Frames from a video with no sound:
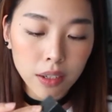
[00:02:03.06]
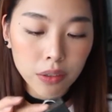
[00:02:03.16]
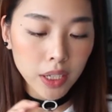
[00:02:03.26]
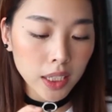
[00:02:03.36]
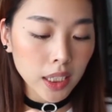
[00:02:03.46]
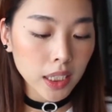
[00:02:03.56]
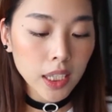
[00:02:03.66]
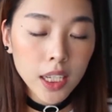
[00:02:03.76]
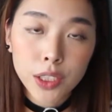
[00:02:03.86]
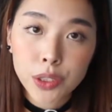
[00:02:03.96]
already
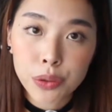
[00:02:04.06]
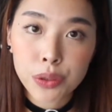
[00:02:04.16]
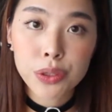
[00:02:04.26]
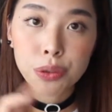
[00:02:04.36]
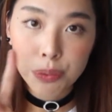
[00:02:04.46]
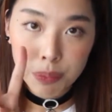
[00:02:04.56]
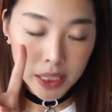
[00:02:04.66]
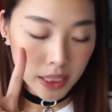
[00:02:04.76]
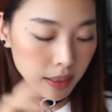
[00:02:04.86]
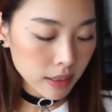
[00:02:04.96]
used 2
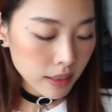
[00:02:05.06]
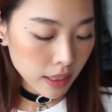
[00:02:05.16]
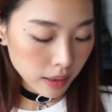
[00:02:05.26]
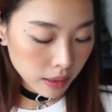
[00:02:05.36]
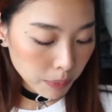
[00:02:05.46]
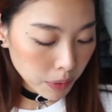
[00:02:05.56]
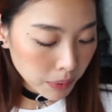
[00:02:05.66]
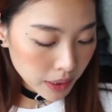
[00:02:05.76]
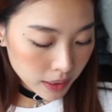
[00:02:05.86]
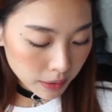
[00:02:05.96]
pieces at the
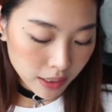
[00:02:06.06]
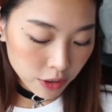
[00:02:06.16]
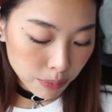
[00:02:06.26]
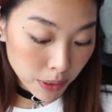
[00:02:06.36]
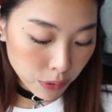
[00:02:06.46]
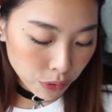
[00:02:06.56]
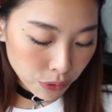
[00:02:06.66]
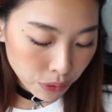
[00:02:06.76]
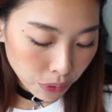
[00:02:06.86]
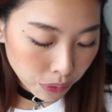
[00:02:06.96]
moment. It smells
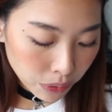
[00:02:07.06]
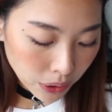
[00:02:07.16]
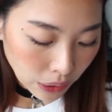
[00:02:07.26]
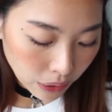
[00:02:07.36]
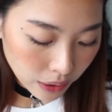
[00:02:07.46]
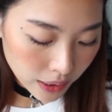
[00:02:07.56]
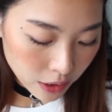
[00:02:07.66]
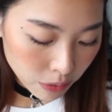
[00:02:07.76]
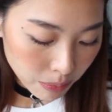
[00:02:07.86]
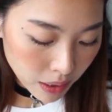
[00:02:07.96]
so good, it
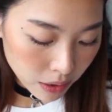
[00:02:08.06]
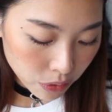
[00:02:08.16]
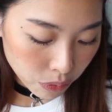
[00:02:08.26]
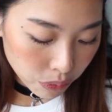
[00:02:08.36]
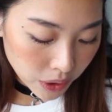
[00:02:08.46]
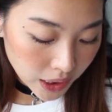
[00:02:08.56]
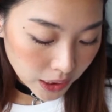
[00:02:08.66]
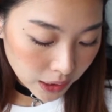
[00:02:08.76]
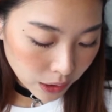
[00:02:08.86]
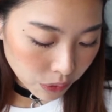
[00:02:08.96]
smells
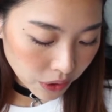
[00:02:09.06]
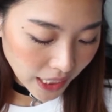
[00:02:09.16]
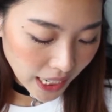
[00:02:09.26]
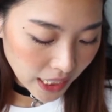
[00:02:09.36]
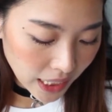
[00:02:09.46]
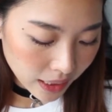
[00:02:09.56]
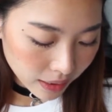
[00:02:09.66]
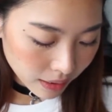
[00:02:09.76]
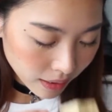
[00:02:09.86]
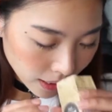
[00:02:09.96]
really
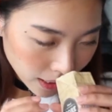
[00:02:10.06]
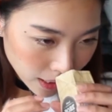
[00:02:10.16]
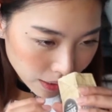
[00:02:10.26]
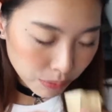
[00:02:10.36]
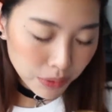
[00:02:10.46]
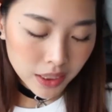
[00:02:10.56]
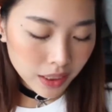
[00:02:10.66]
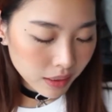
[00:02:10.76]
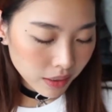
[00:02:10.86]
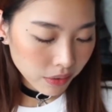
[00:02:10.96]
organic. I
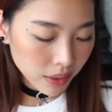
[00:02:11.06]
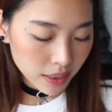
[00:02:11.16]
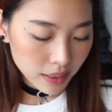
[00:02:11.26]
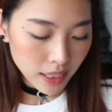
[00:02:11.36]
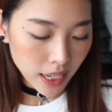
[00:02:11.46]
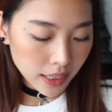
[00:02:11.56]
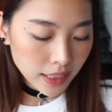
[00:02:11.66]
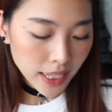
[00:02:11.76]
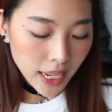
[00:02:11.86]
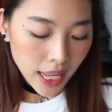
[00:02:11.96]
really love this
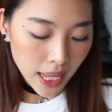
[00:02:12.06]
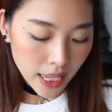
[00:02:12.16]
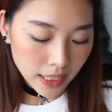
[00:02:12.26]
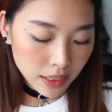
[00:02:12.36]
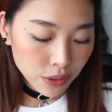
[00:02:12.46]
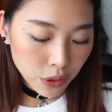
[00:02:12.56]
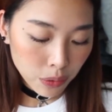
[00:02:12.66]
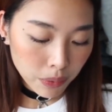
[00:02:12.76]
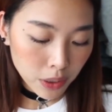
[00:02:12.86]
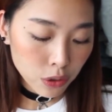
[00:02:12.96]
scent, and this
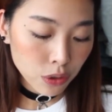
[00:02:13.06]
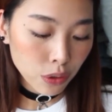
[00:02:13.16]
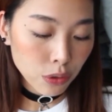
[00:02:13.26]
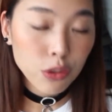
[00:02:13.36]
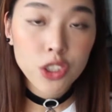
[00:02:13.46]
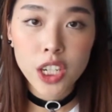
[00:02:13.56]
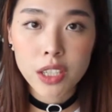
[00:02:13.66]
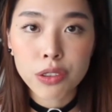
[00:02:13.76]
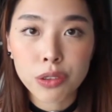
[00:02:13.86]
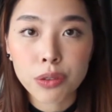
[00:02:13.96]
soap is so
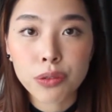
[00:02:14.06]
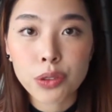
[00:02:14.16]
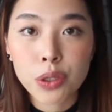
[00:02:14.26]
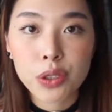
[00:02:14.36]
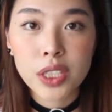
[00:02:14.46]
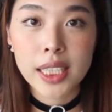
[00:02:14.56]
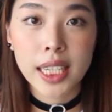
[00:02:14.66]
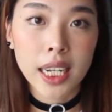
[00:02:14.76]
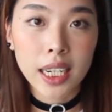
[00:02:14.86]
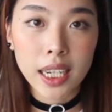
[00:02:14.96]
gentle for your
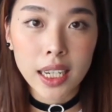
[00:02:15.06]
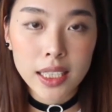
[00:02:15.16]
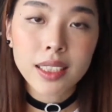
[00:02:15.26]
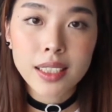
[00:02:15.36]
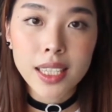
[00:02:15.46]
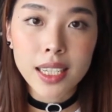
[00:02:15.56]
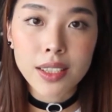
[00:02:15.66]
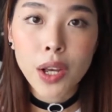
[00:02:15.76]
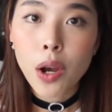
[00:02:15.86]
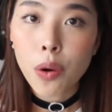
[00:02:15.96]
skin. It
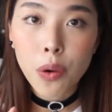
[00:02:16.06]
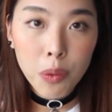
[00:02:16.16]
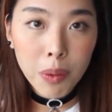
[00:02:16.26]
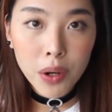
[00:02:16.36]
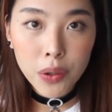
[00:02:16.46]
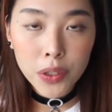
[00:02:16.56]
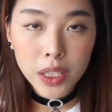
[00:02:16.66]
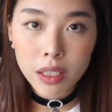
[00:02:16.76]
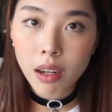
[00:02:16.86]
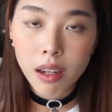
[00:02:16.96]
contains jojoba
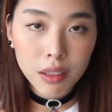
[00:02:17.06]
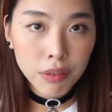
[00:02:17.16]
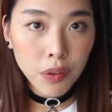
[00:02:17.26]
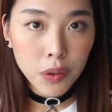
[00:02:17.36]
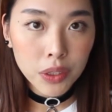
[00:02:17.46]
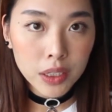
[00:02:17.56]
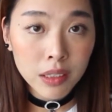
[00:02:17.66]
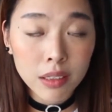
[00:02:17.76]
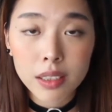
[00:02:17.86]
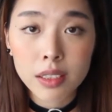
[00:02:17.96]
oil, olive
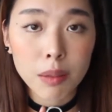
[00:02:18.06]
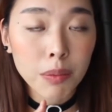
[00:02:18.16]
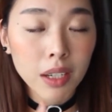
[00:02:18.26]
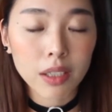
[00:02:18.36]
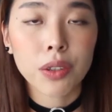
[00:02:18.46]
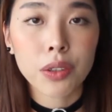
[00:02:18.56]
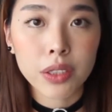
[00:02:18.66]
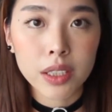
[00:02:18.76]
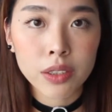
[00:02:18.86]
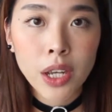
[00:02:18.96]
oil, some other
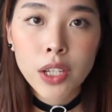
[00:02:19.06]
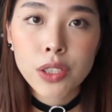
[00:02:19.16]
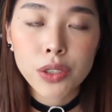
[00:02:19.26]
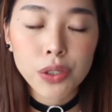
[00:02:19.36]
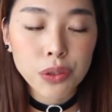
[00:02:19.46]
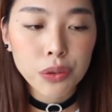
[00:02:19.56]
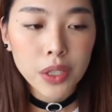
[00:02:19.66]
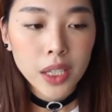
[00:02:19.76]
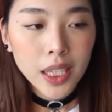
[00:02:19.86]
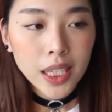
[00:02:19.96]
oils,
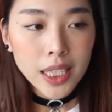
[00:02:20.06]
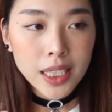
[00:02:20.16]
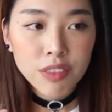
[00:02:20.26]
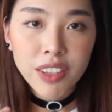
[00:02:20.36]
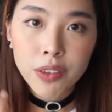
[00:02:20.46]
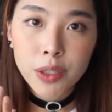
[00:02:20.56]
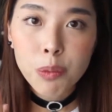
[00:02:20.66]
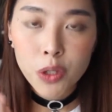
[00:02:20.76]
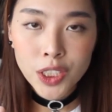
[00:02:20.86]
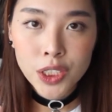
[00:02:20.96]
so it's very
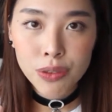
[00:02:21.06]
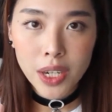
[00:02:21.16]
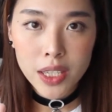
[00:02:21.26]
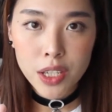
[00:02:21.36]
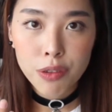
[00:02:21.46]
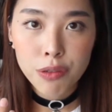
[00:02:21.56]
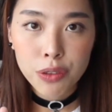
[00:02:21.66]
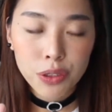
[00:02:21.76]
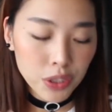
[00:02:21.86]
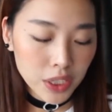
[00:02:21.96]
moisturizing
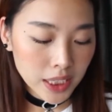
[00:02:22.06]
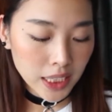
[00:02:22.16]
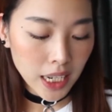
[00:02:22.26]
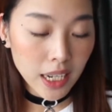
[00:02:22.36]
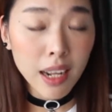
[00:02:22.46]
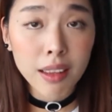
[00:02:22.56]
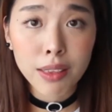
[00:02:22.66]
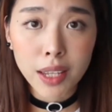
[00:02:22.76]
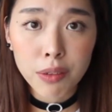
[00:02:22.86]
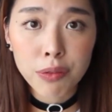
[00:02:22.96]
for your skin, and
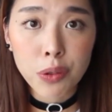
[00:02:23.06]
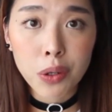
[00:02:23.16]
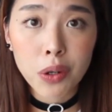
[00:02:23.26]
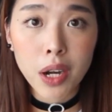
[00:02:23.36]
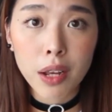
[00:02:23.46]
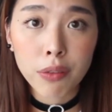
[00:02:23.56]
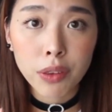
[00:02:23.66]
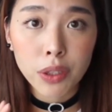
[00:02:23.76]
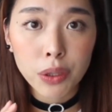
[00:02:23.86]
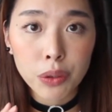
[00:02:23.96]
therefore
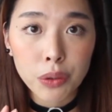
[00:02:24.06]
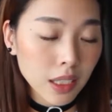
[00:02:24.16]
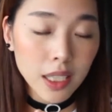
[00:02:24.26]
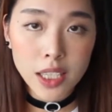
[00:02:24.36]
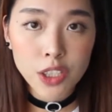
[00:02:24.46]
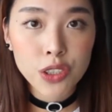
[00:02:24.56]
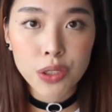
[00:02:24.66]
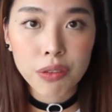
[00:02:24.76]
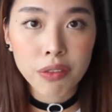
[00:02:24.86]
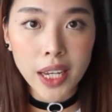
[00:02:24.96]
after you cleanse
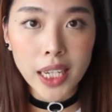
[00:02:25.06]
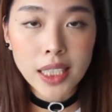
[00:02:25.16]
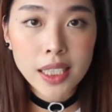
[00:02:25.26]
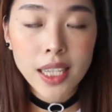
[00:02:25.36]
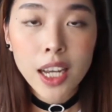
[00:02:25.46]
your face,